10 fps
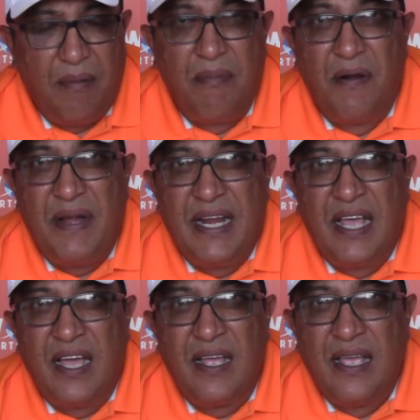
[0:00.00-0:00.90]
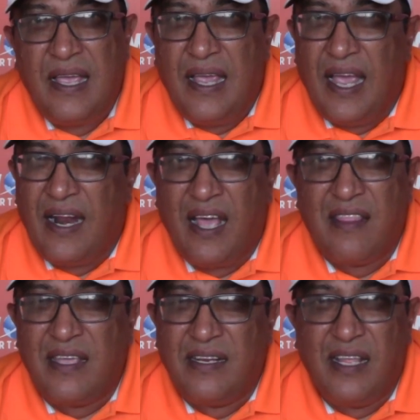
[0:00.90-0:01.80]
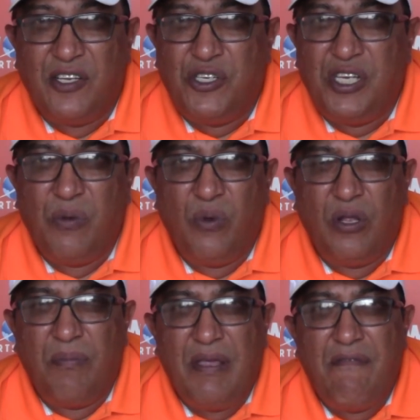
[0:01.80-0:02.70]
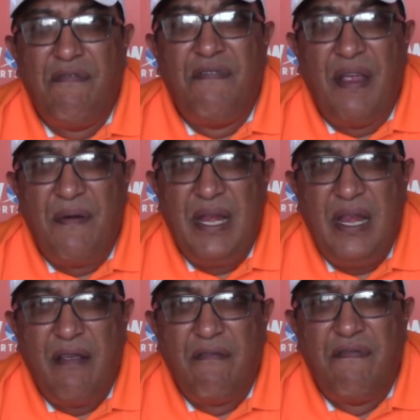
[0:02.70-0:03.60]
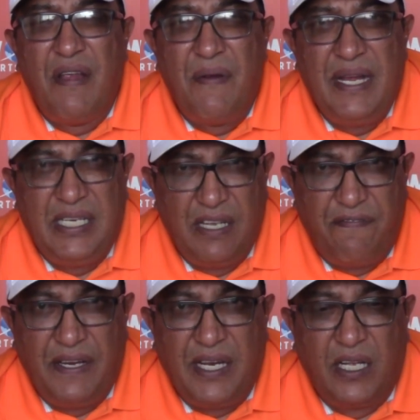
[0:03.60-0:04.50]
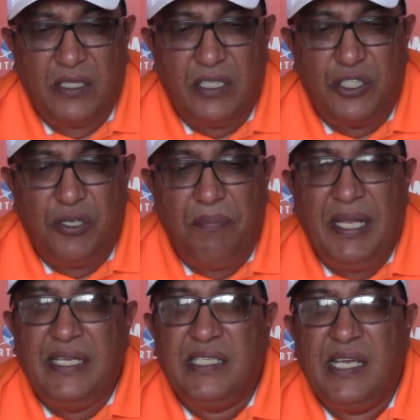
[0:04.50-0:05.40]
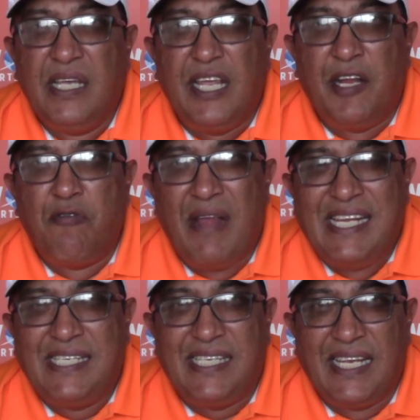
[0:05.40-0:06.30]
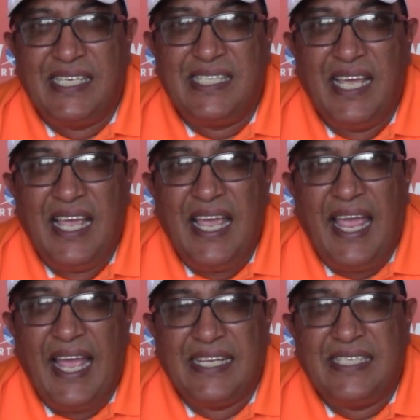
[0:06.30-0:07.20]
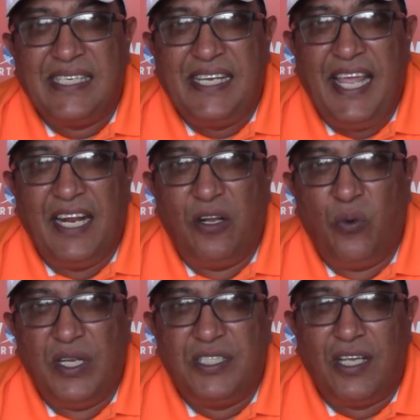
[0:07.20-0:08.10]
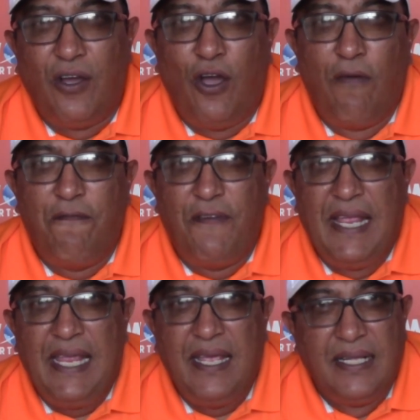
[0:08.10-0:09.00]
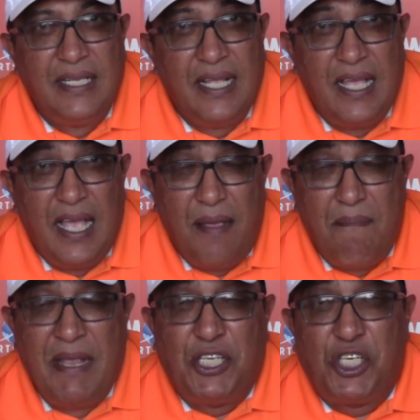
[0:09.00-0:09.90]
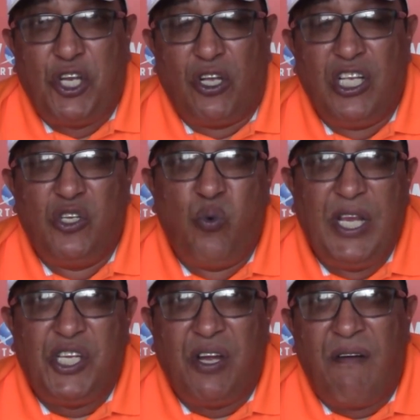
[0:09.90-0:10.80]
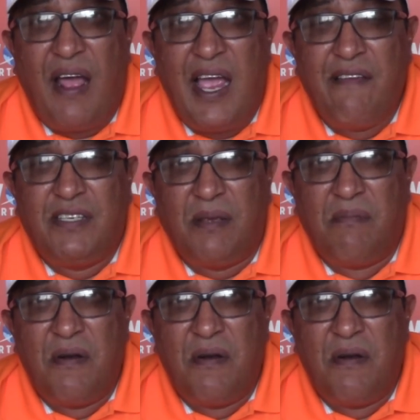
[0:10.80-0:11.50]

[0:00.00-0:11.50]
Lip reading: Marina, and I think that she will be very, very difficult to beat in race 6 at Kenilworth. So hopefully Mitch got his wish, arrives,